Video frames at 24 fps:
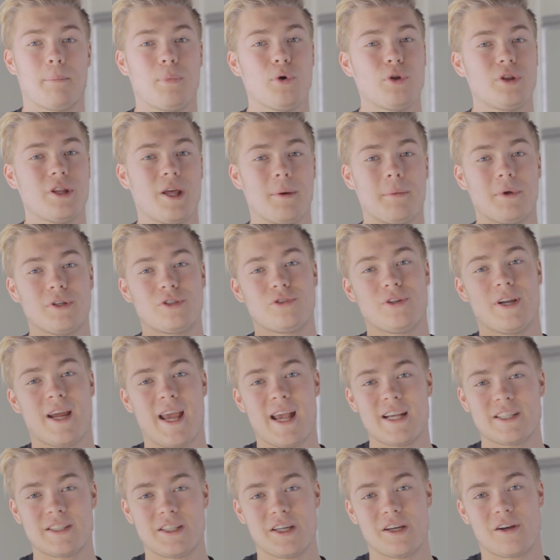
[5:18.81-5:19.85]
put them into the
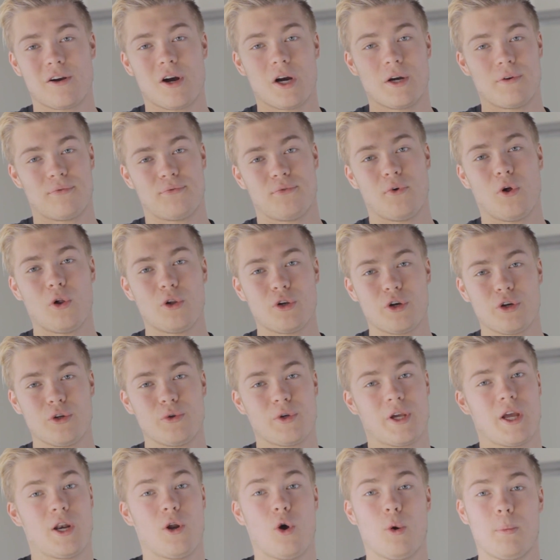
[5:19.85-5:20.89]
SD card folder
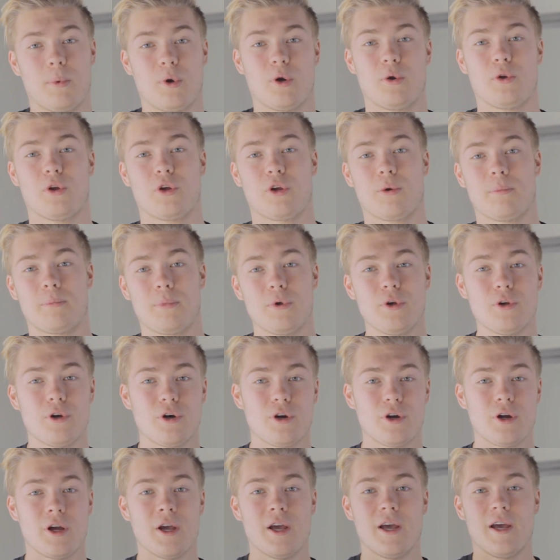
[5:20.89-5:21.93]
you can open on your
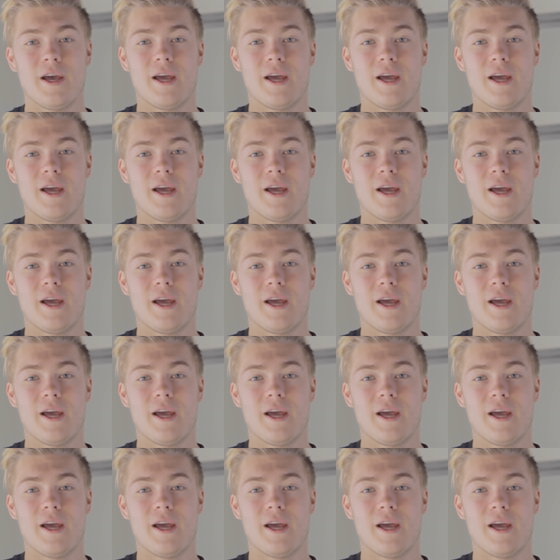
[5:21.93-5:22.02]
computer.